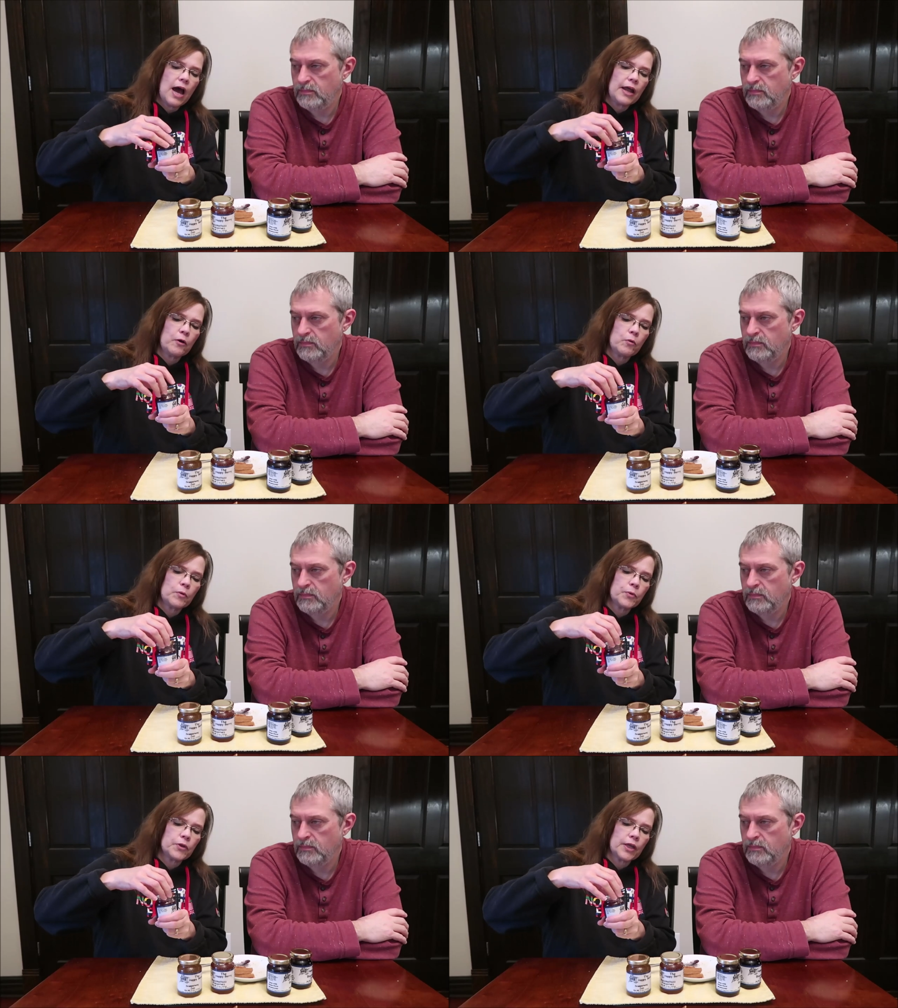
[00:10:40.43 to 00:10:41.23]
Speaker 1: I don't
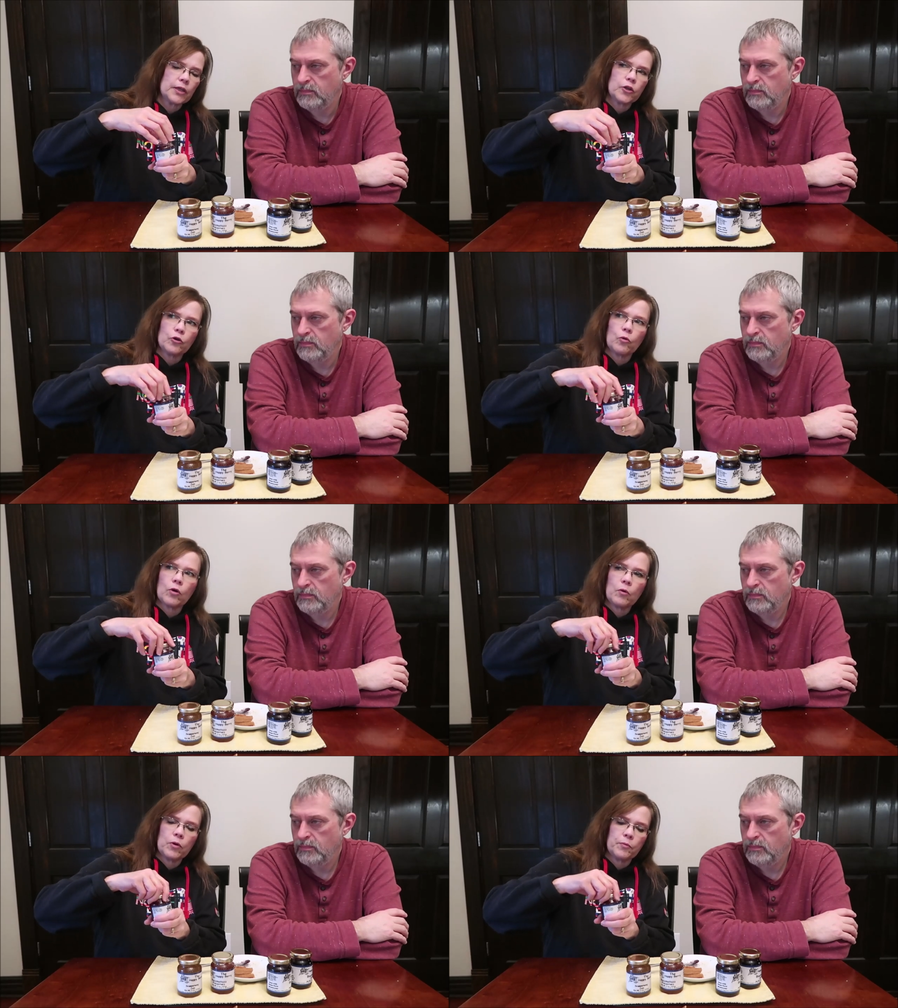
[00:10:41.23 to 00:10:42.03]
want to put that in the
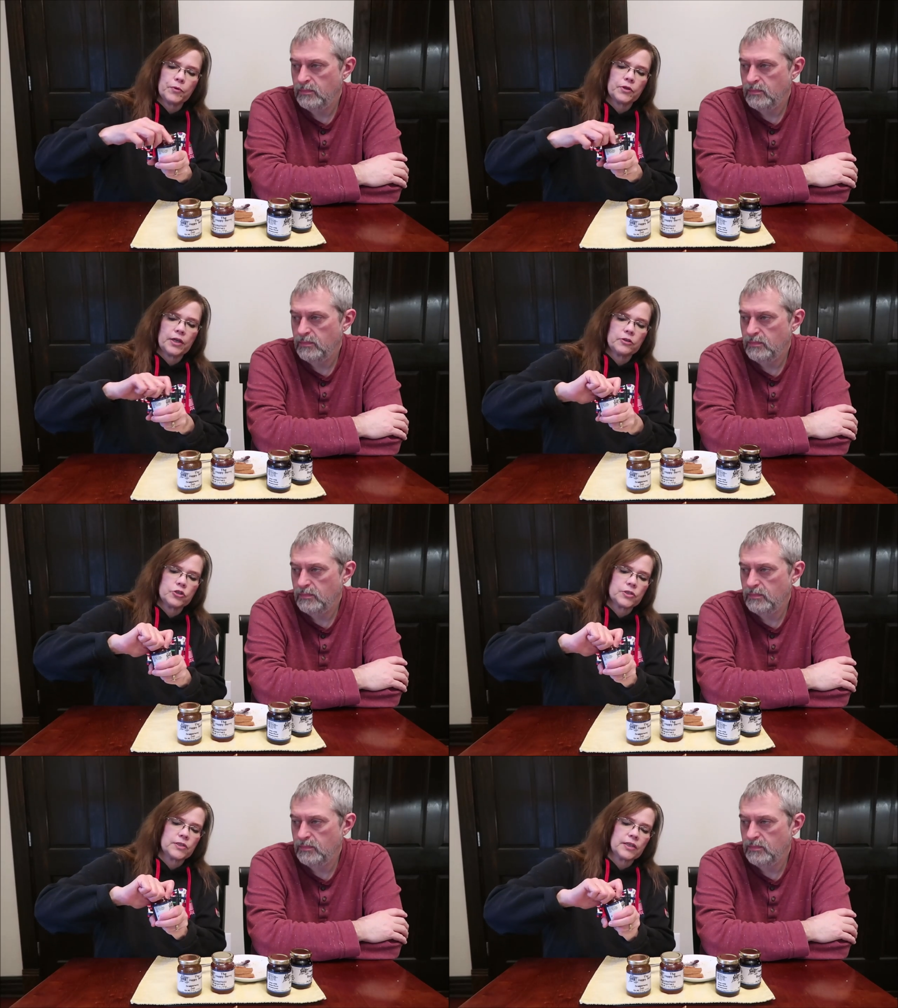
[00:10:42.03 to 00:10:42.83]
door. I want to put
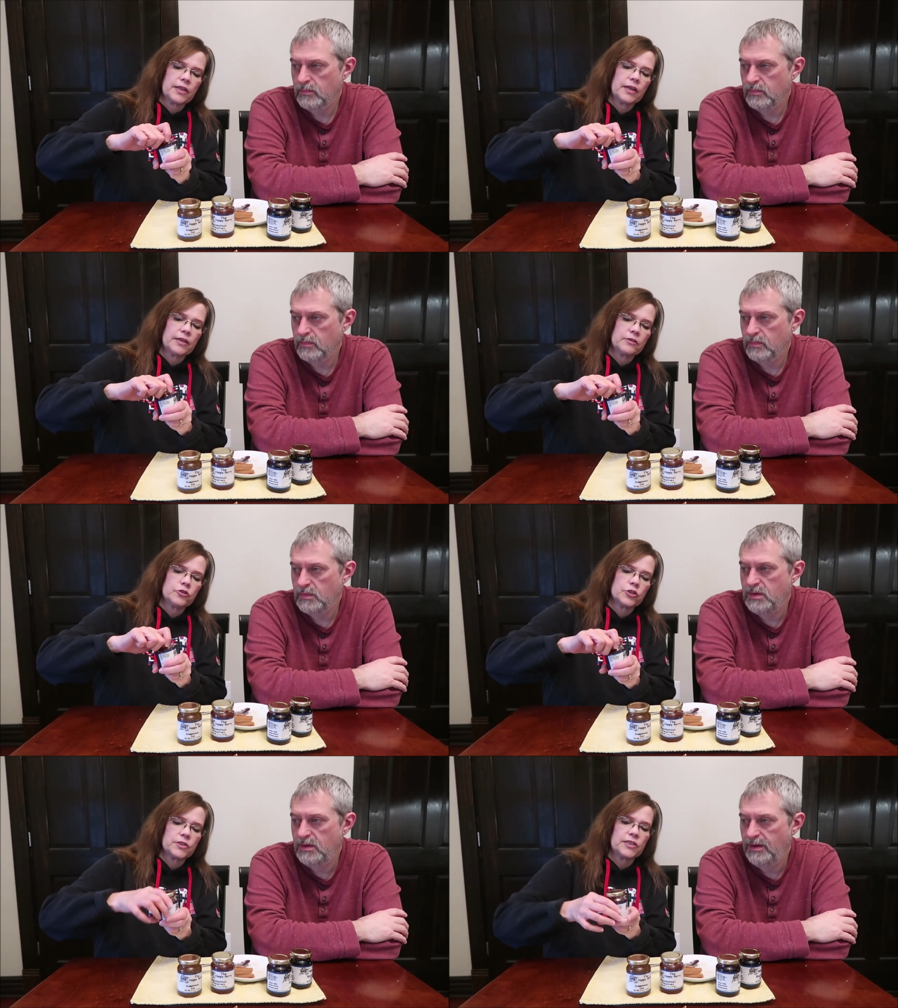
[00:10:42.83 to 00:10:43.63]
that, just set that, it,
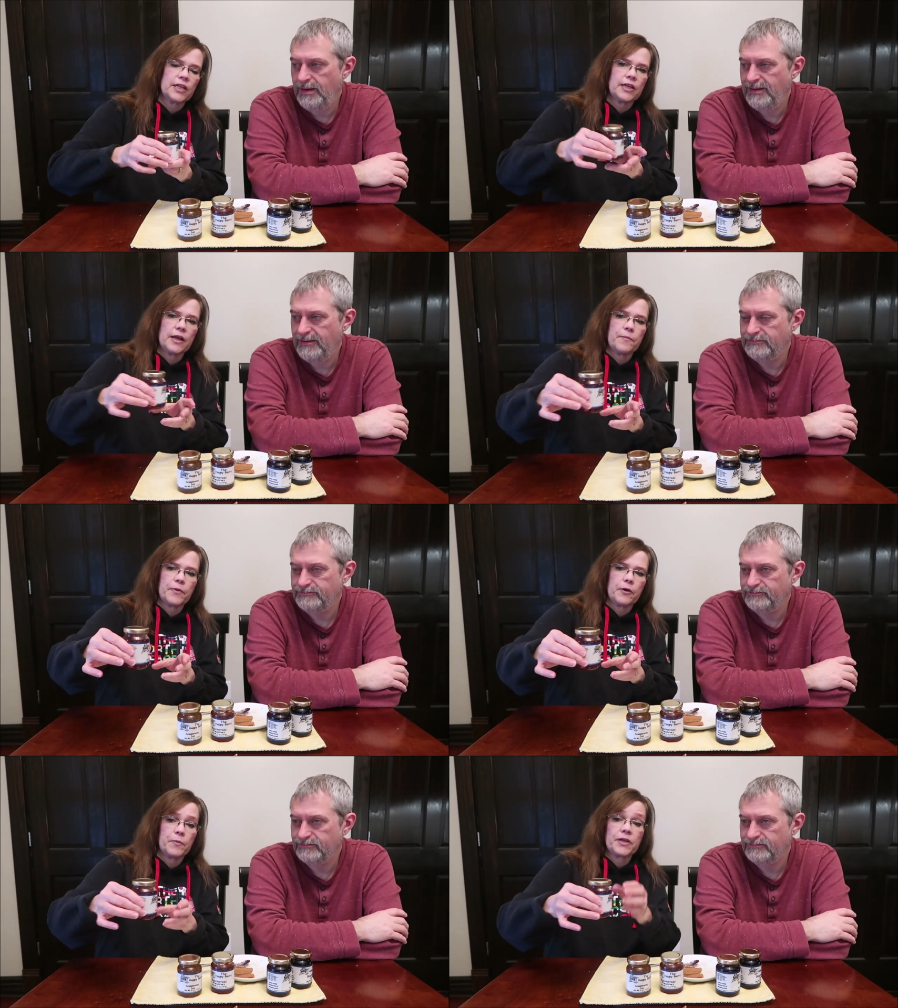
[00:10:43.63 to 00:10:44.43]
just set it
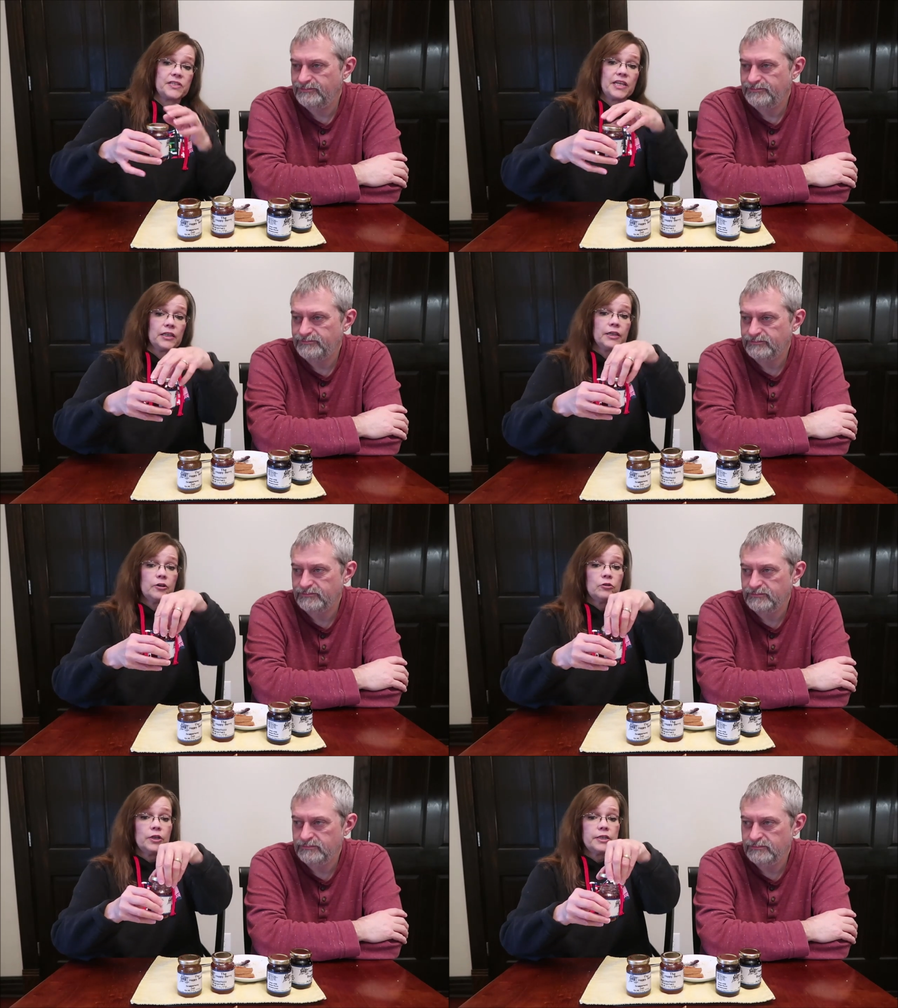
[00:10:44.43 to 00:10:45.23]
up there because it
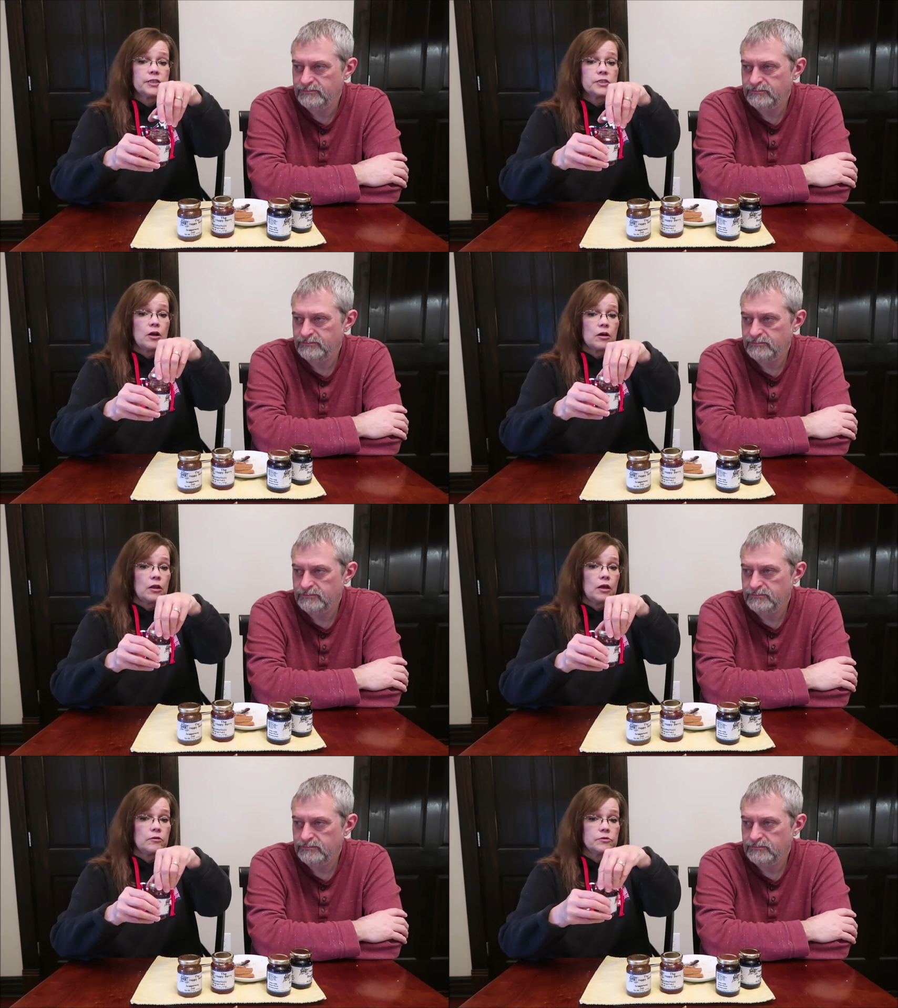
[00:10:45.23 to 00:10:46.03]
literally does
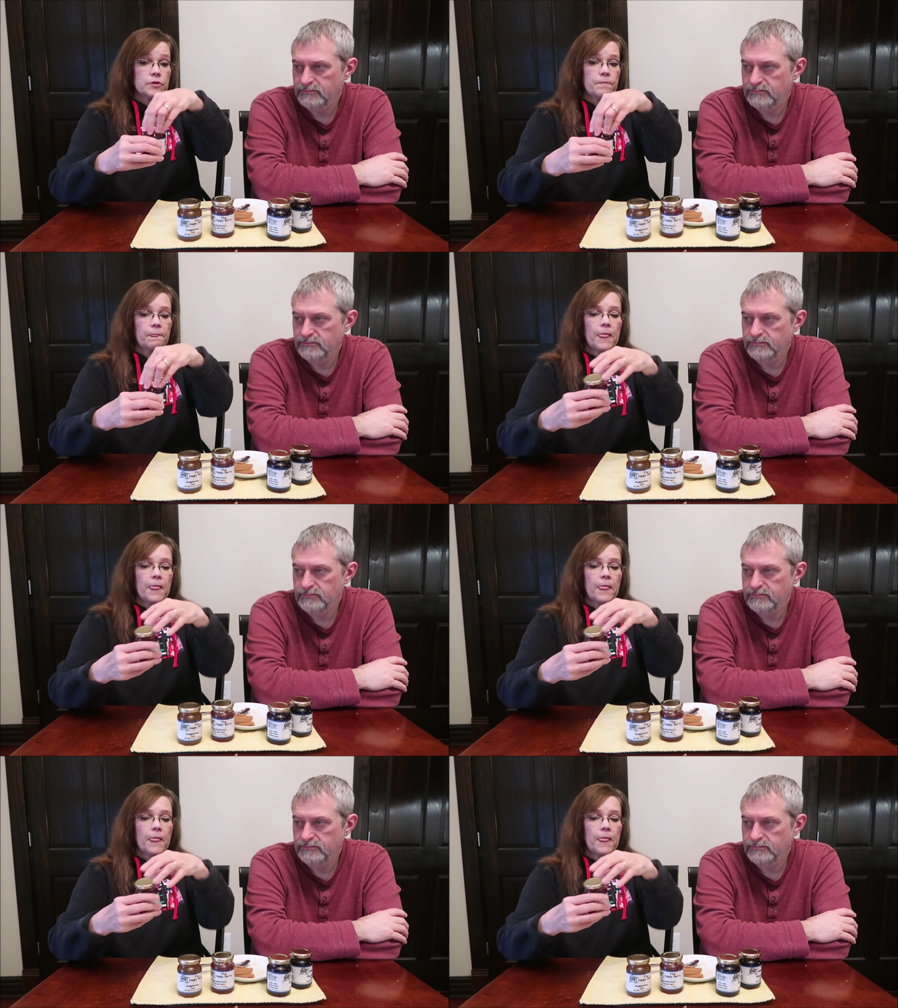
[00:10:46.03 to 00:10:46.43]
not close.